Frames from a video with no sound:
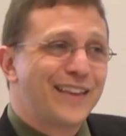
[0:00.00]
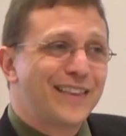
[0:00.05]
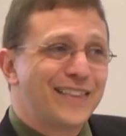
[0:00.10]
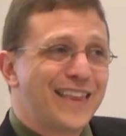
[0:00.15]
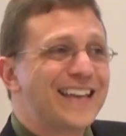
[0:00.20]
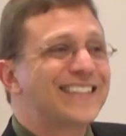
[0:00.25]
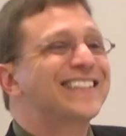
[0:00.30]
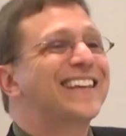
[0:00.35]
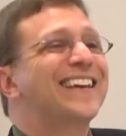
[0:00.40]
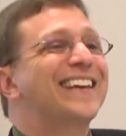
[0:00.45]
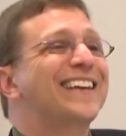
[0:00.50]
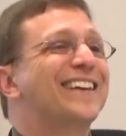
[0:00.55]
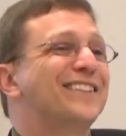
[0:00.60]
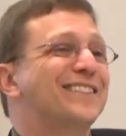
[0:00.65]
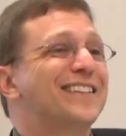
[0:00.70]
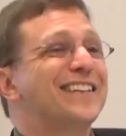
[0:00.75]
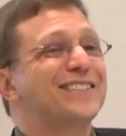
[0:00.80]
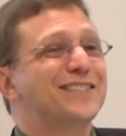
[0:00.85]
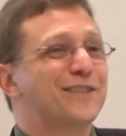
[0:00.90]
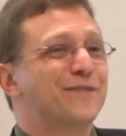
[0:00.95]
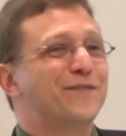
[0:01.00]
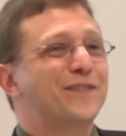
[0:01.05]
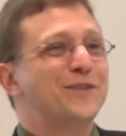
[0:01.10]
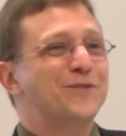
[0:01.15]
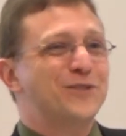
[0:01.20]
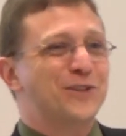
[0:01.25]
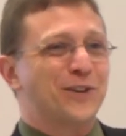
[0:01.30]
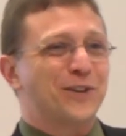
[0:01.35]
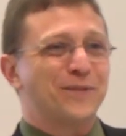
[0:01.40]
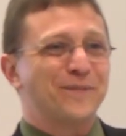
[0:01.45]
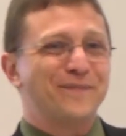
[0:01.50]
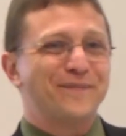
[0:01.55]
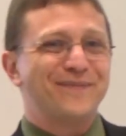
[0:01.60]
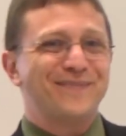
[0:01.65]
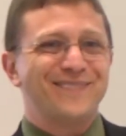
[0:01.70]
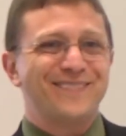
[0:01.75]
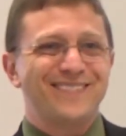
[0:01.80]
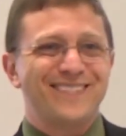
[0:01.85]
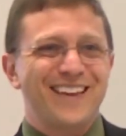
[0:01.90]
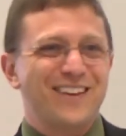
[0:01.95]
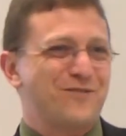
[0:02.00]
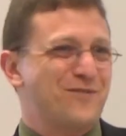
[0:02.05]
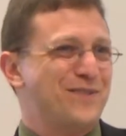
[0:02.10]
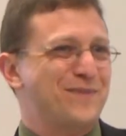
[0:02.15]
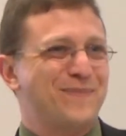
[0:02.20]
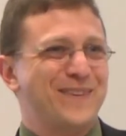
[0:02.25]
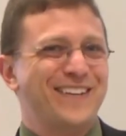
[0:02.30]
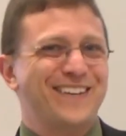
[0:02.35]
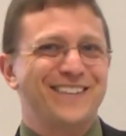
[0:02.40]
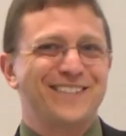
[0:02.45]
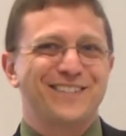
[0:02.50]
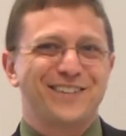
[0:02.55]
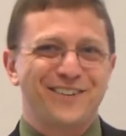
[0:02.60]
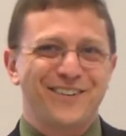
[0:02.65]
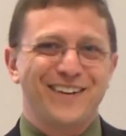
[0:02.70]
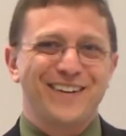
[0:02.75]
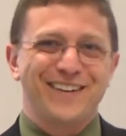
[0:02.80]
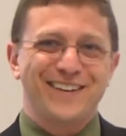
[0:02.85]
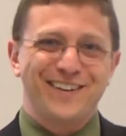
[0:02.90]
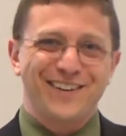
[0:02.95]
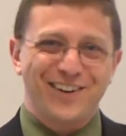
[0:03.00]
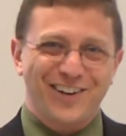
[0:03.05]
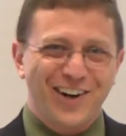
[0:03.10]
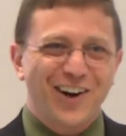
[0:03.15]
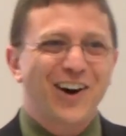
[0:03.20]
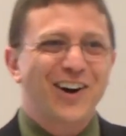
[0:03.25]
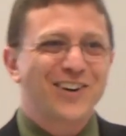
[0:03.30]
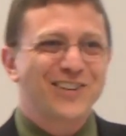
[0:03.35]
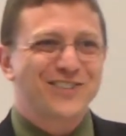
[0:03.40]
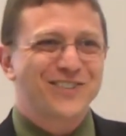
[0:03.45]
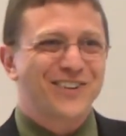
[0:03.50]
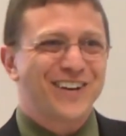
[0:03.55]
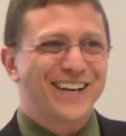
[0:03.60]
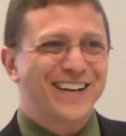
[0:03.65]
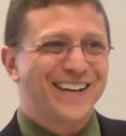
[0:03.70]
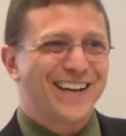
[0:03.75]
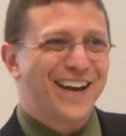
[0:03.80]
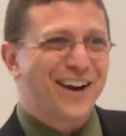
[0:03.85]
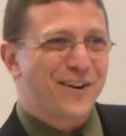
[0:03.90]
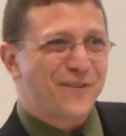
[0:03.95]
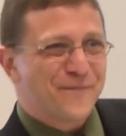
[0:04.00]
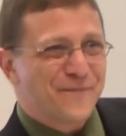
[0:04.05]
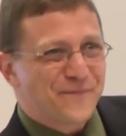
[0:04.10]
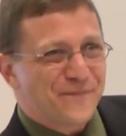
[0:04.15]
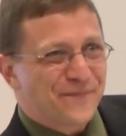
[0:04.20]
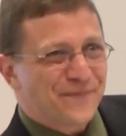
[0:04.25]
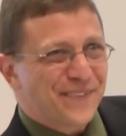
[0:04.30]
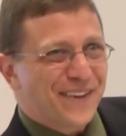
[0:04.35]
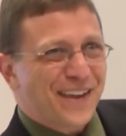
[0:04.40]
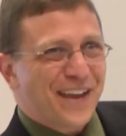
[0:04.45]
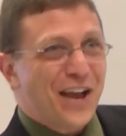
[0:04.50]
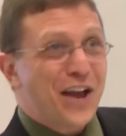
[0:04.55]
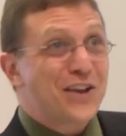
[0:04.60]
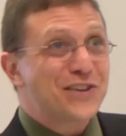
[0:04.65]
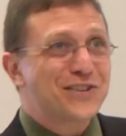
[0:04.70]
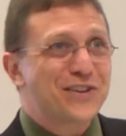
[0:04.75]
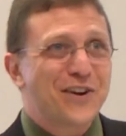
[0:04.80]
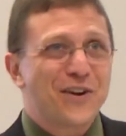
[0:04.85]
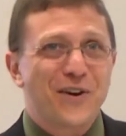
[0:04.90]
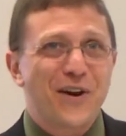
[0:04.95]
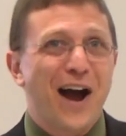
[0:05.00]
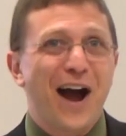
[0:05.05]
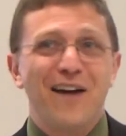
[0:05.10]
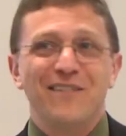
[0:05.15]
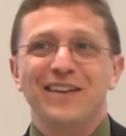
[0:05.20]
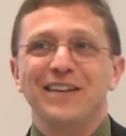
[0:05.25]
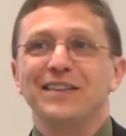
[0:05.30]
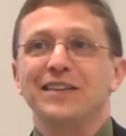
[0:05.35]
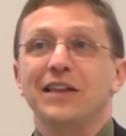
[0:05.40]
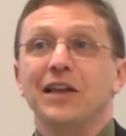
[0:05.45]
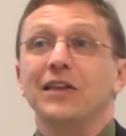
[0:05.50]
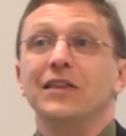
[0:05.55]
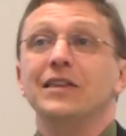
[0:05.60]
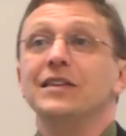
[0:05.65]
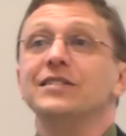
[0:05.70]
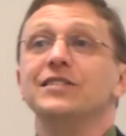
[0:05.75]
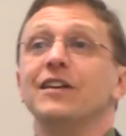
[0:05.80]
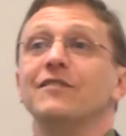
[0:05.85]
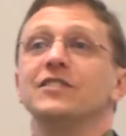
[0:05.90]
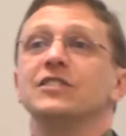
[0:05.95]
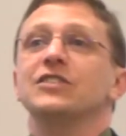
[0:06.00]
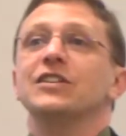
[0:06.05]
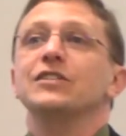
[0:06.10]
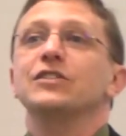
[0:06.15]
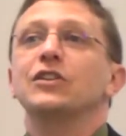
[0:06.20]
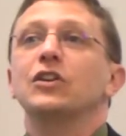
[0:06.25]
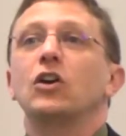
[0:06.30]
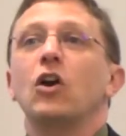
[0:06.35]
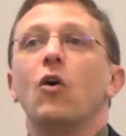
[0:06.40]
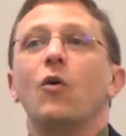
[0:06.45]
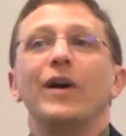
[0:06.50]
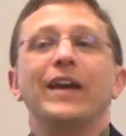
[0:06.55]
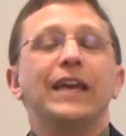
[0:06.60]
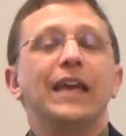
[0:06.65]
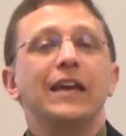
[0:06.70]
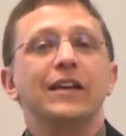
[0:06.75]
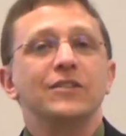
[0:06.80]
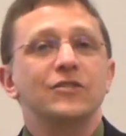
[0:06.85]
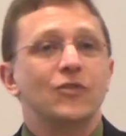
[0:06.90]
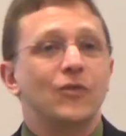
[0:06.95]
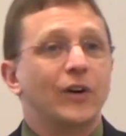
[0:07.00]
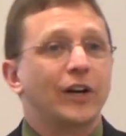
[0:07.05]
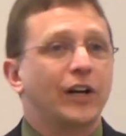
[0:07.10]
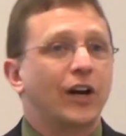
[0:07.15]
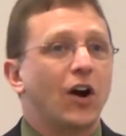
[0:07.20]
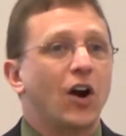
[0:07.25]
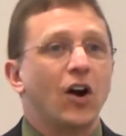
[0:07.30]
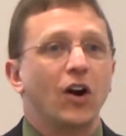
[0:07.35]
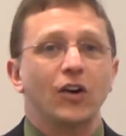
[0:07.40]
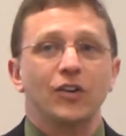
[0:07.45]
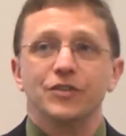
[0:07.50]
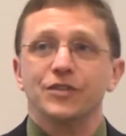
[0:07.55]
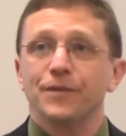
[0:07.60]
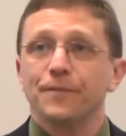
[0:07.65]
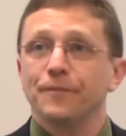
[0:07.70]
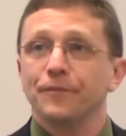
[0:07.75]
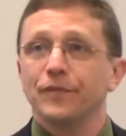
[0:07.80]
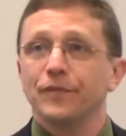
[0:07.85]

That's, getting, that's the future. That's what's being integrated in our cars right now. So, I mean, this stuff is just going into our cars.